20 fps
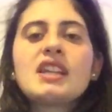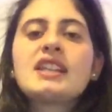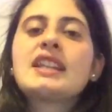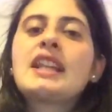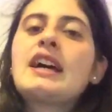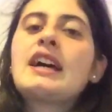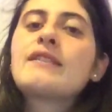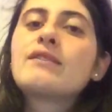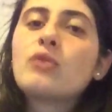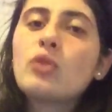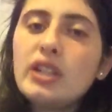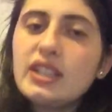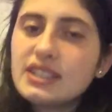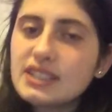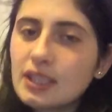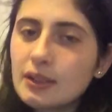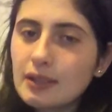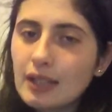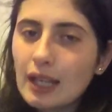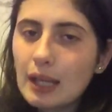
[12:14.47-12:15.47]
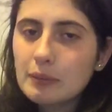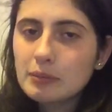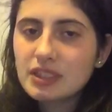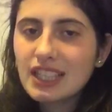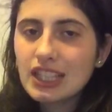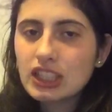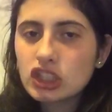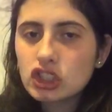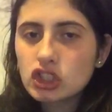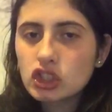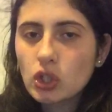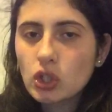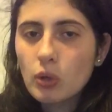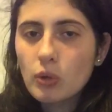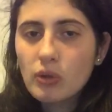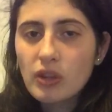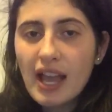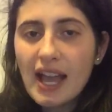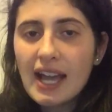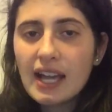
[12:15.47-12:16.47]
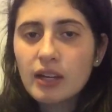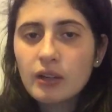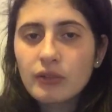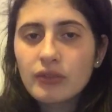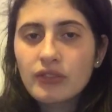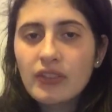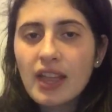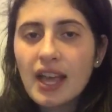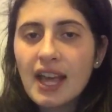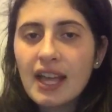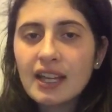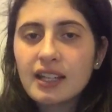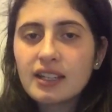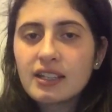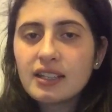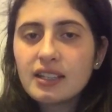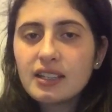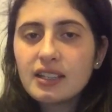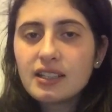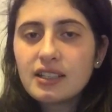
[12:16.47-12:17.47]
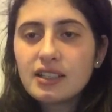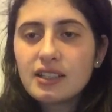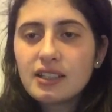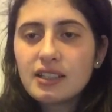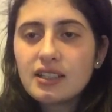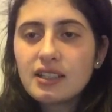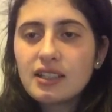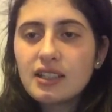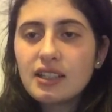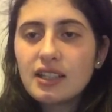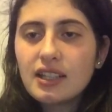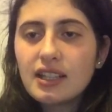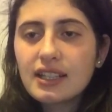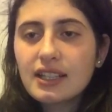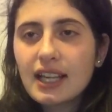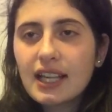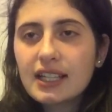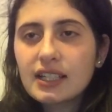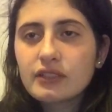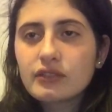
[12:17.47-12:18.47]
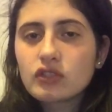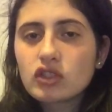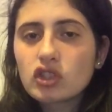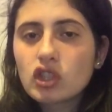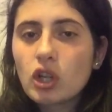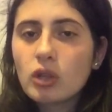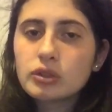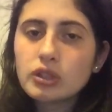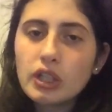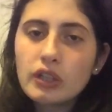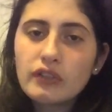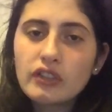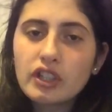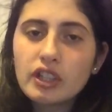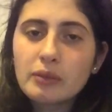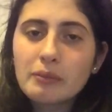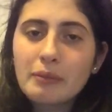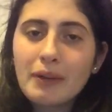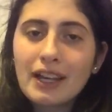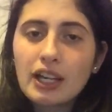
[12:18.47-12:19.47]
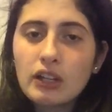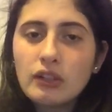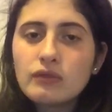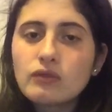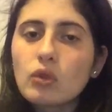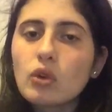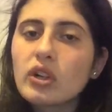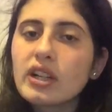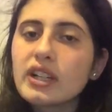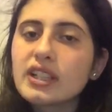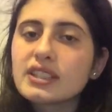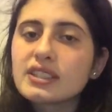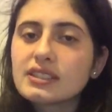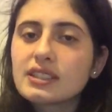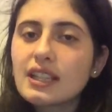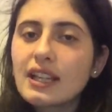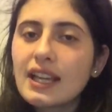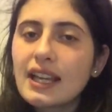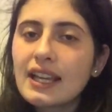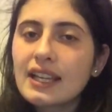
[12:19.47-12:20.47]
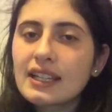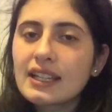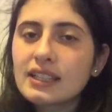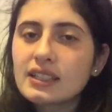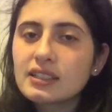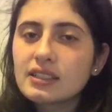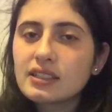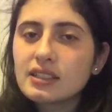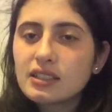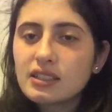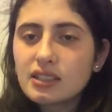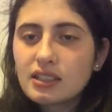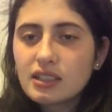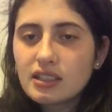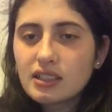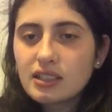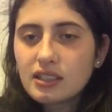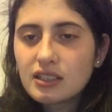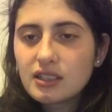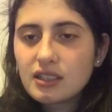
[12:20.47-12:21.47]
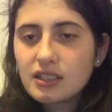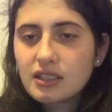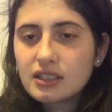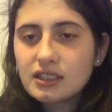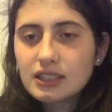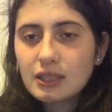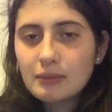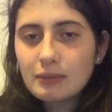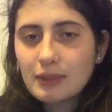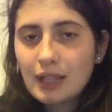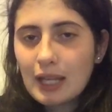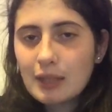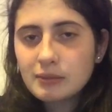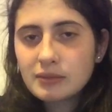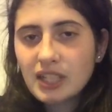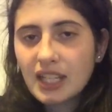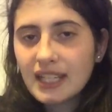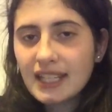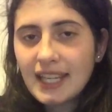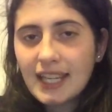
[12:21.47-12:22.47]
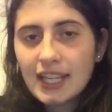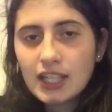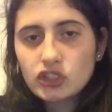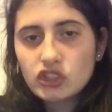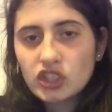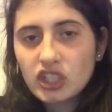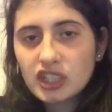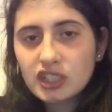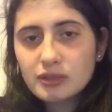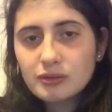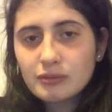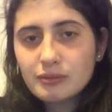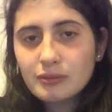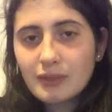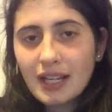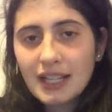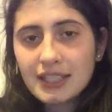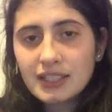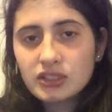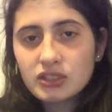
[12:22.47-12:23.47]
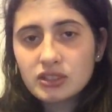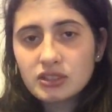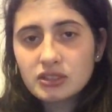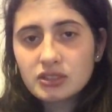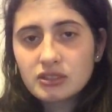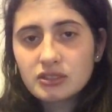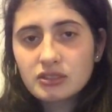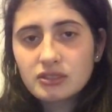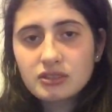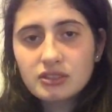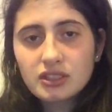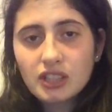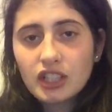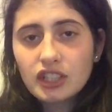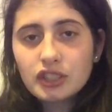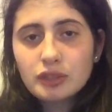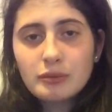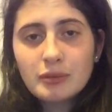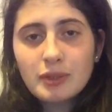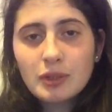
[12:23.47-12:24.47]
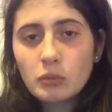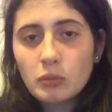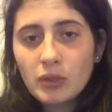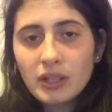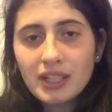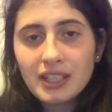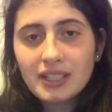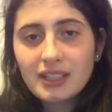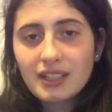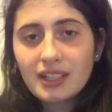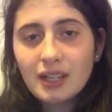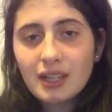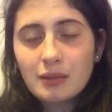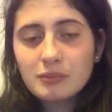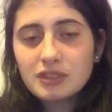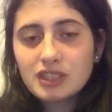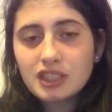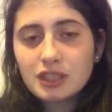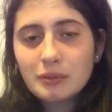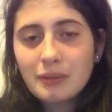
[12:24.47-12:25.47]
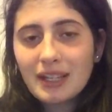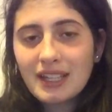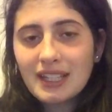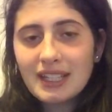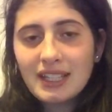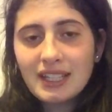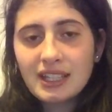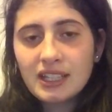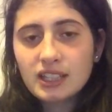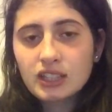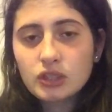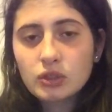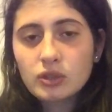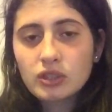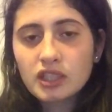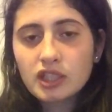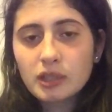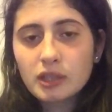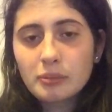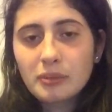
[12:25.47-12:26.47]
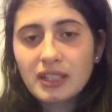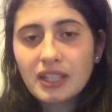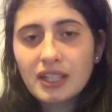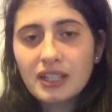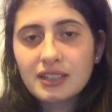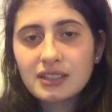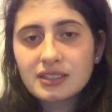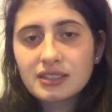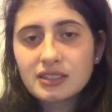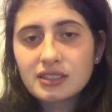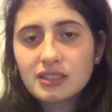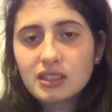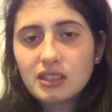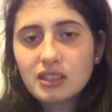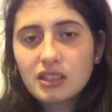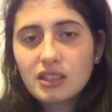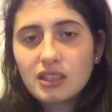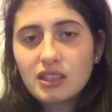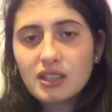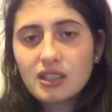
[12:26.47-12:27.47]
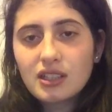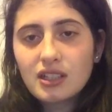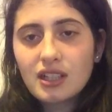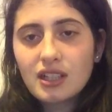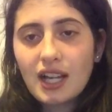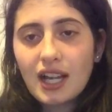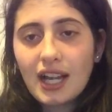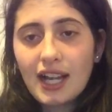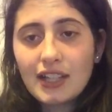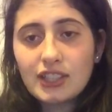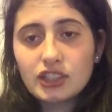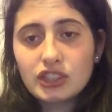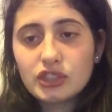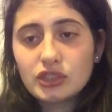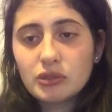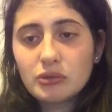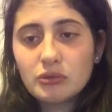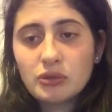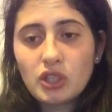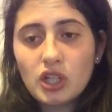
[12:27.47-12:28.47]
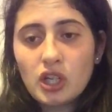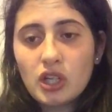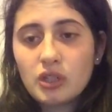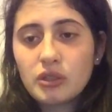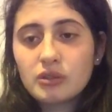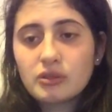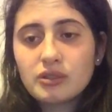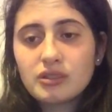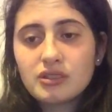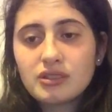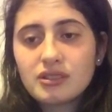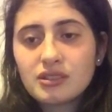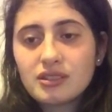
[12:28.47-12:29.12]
And that voice sometimes gets so loud that it kind of goes over my own voice, and sometimes I can't trust my judgment when it comes to my eating disorder, because I just don't know